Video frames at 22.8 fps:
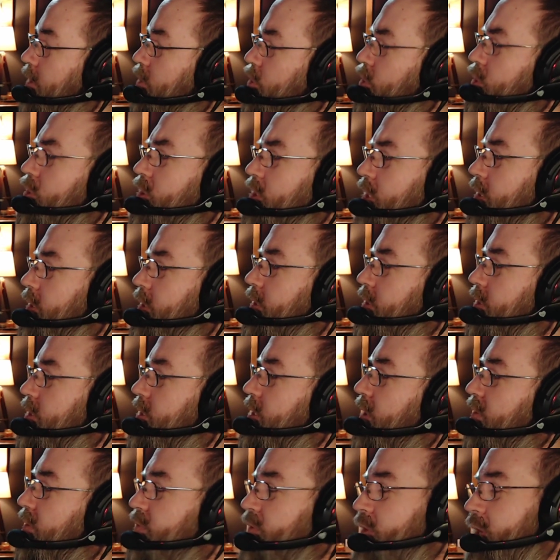Just tell
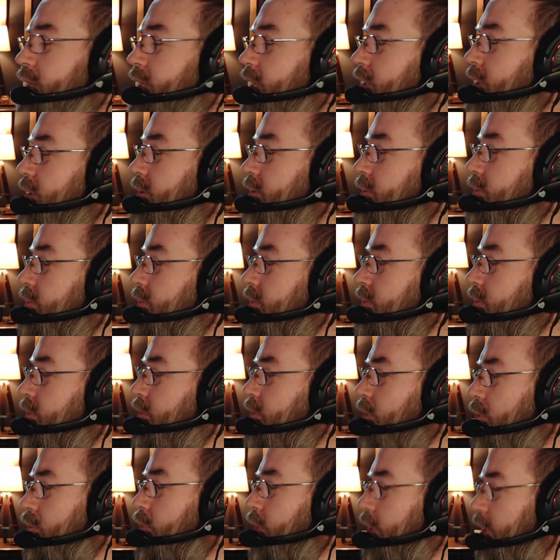yourself, Ducky,
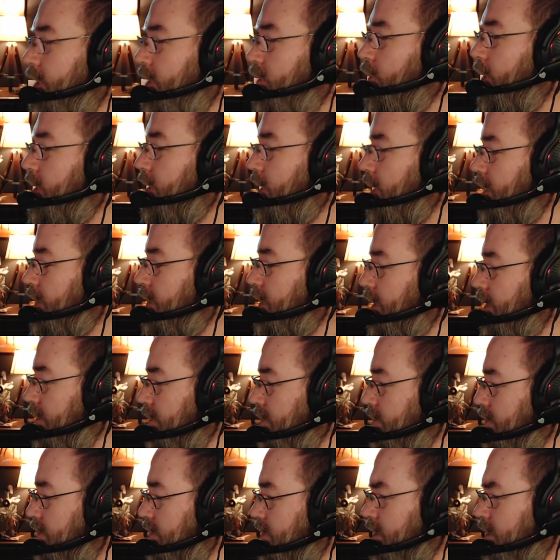you're really quite lucky.
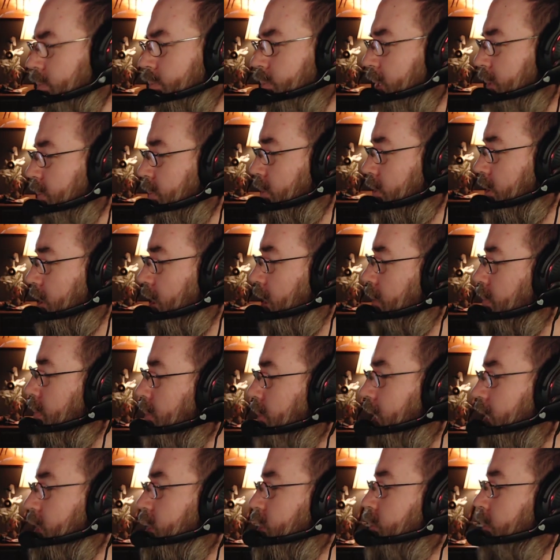Some people are
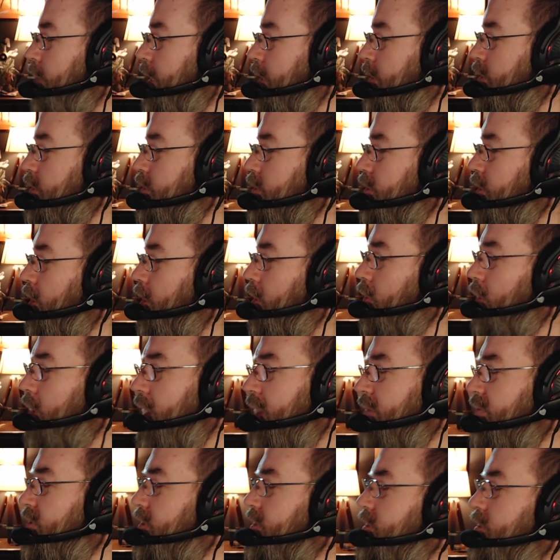much, oh
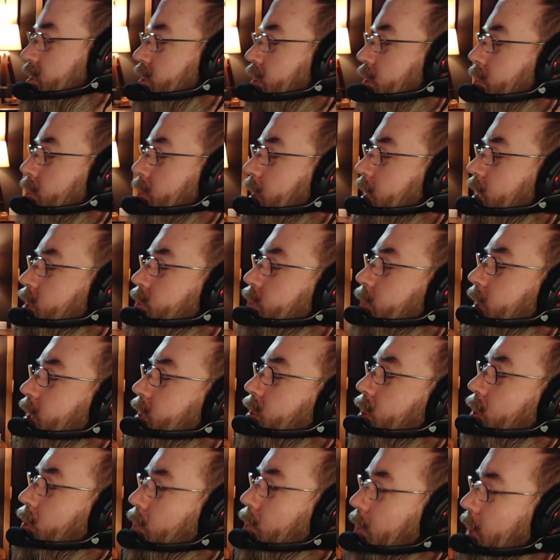ever so much,
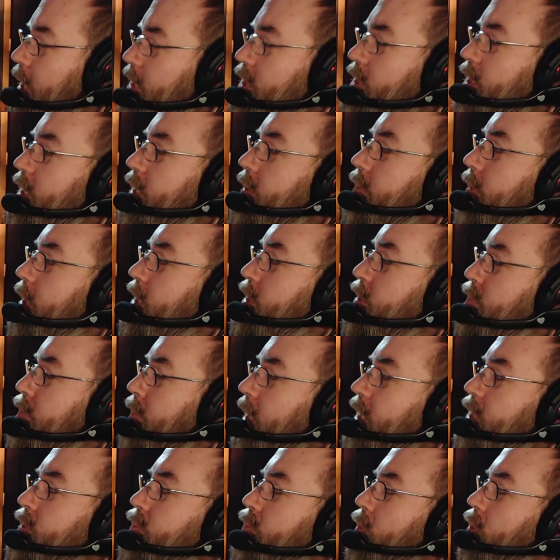oh muchly,
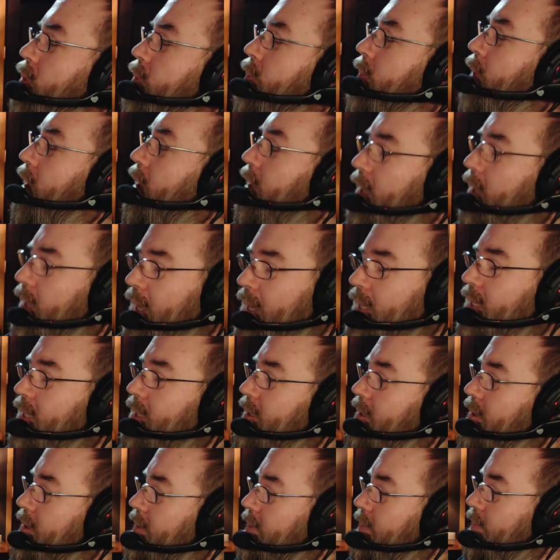much more
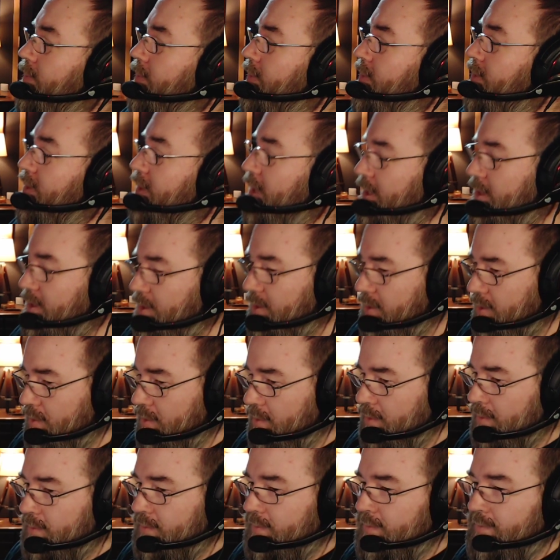unlucky than
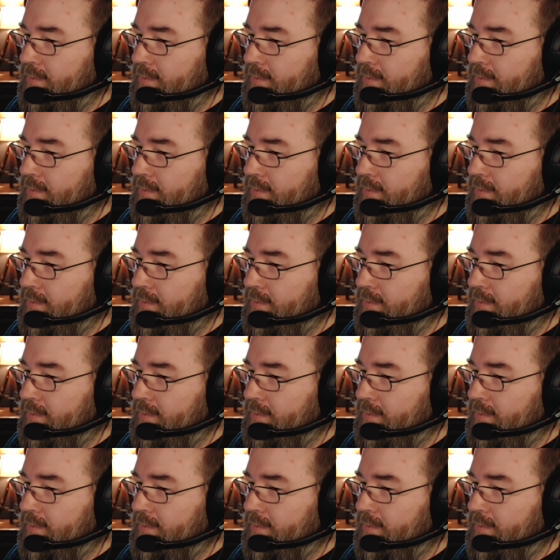you.